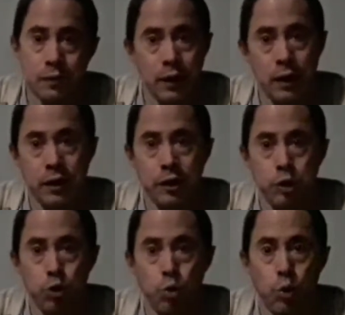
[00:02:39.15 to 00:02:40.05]
And
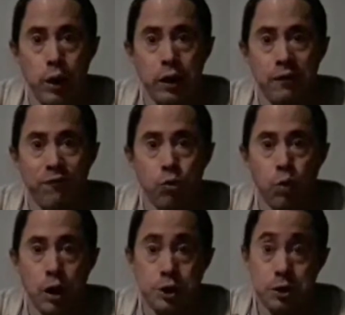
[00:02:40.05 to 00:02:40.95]
if you
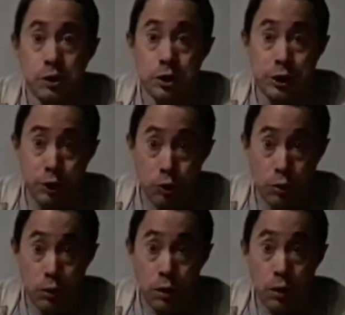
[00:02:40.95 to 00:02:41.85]
watch the
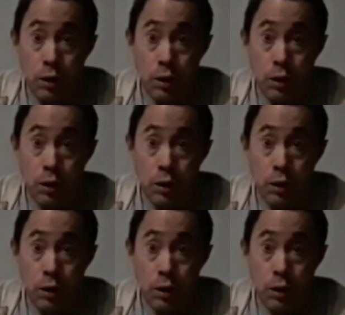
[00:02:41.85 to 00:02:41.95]
cheater